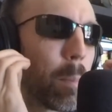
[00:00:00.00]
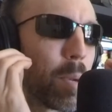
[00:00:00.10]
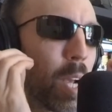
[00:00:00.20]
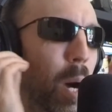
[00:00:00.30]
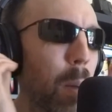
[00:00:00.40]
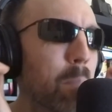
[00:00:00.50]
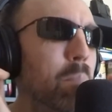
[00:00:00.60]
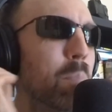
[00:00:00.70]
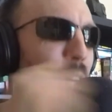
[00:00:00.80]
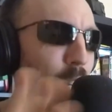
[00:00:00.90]
be a
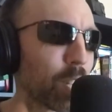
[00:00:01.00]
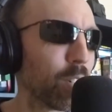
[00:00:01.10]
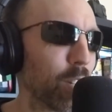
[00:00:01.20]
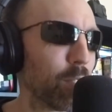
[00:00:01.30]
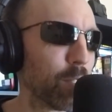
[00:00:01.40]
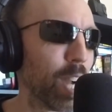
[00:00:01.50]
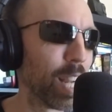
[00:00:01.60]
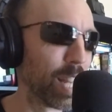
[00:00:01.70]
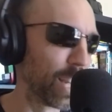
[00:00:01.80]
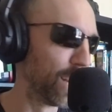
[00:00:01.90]
miracle of
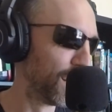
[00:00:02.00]
writing.